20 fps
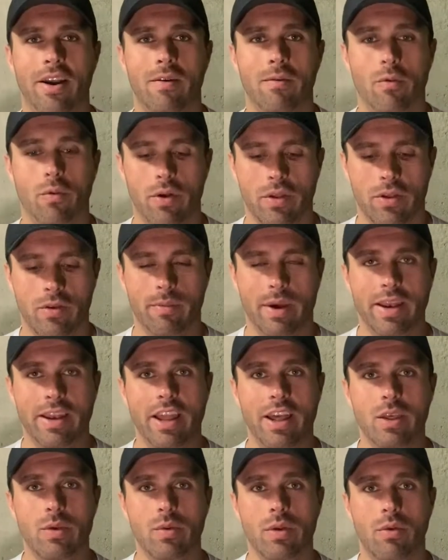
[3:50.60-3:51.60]
everyone, so my
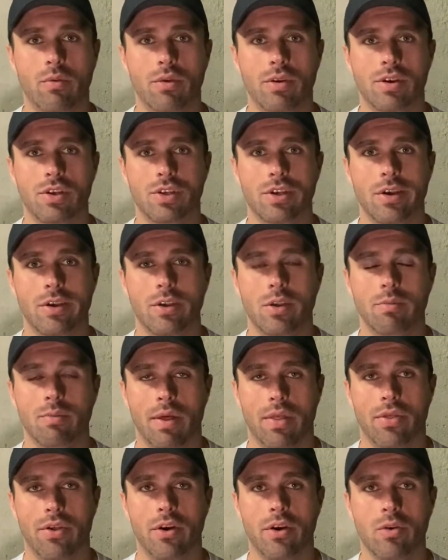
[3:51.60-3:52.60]
next one I want to show you, my
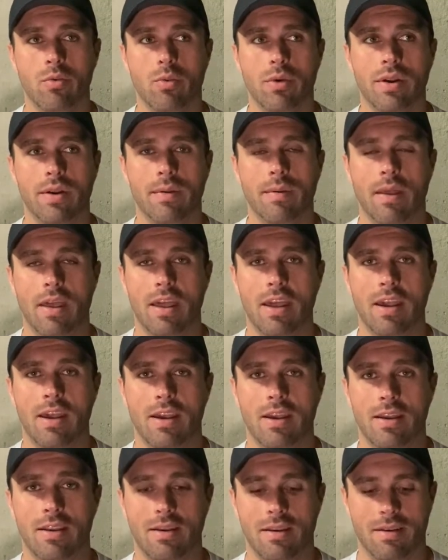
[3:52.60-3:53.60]
3rd one,
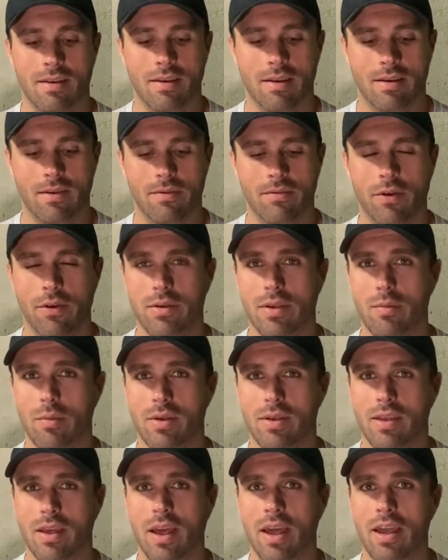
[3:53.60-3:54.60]
and first I'm going
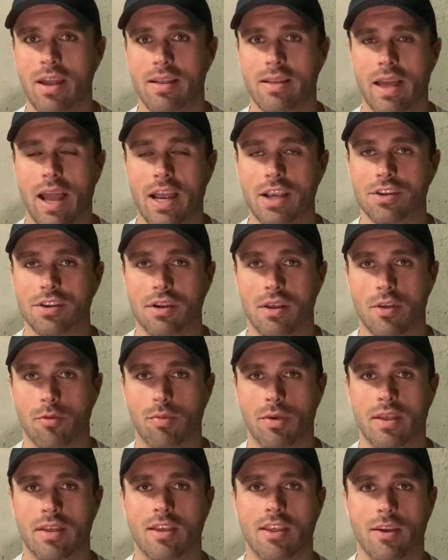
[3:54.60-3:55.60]
to say it's actually a
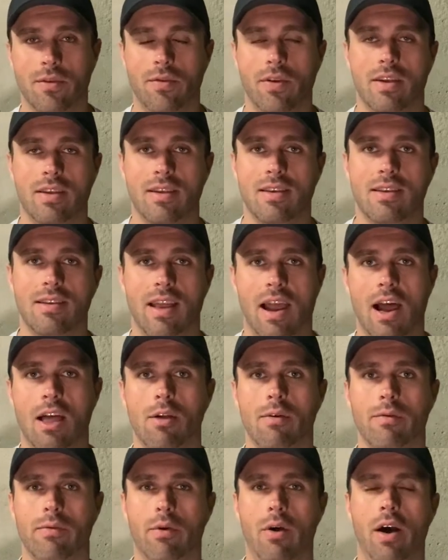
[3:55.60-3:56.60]
specific style
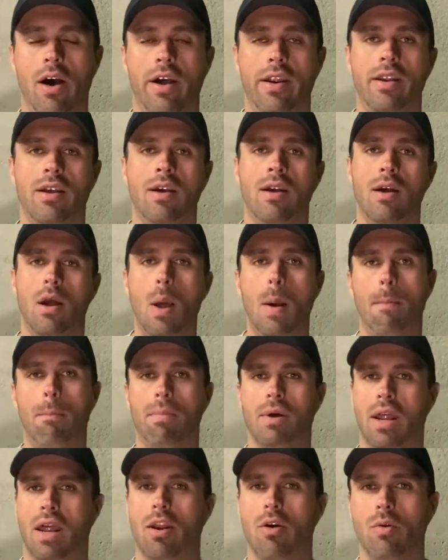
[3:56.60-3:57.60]
of rod,
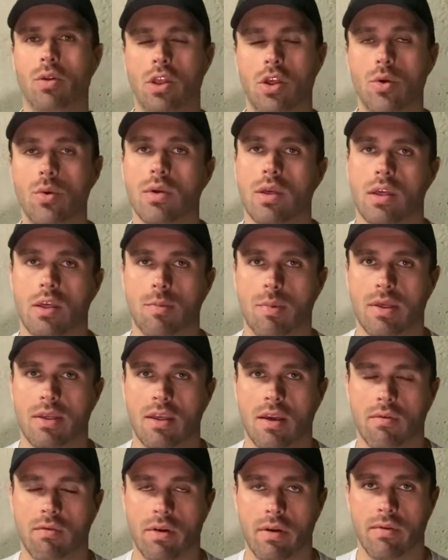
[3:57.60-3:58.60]
but I don't use it
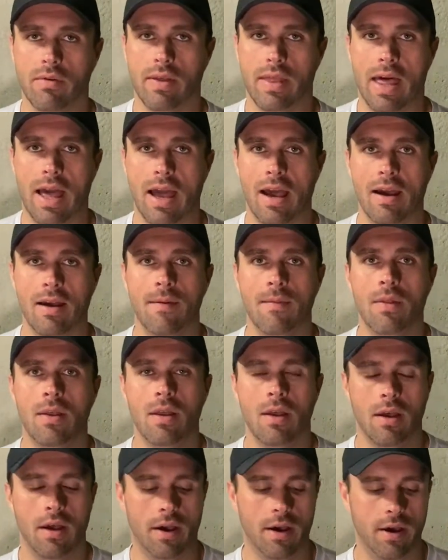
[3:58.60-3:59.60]
specifically for that.
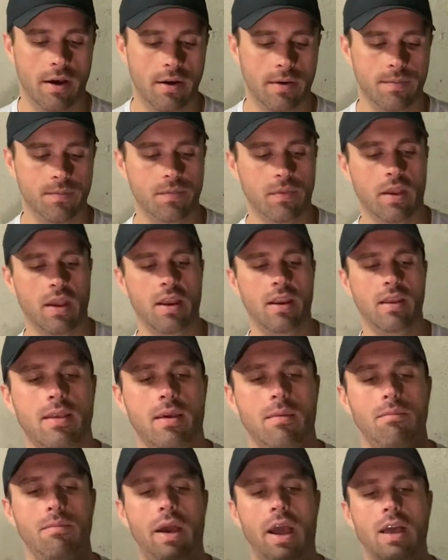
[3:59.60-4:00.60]
It
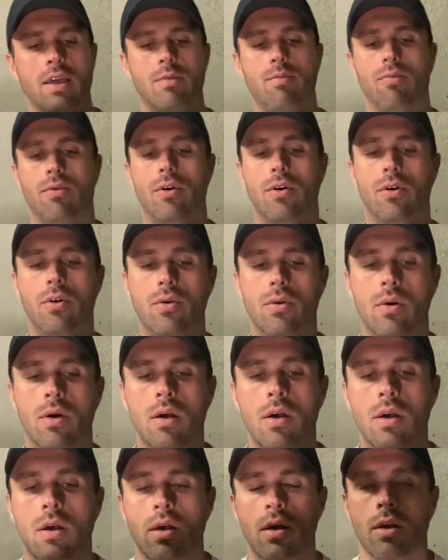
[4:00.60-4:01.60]
Bass Pro
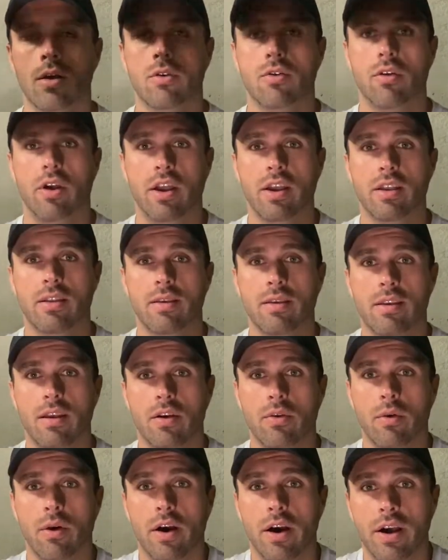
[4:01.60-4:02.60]
crank and stick
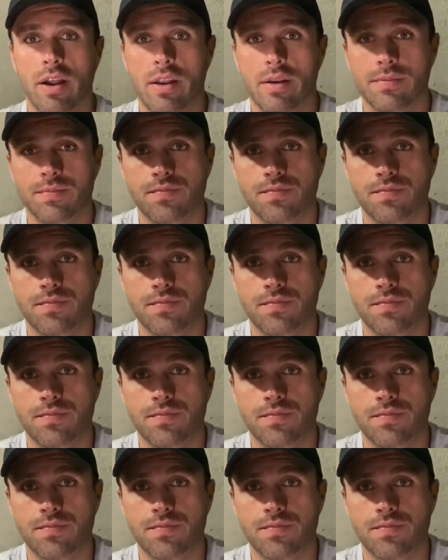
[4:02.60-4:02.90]
rod.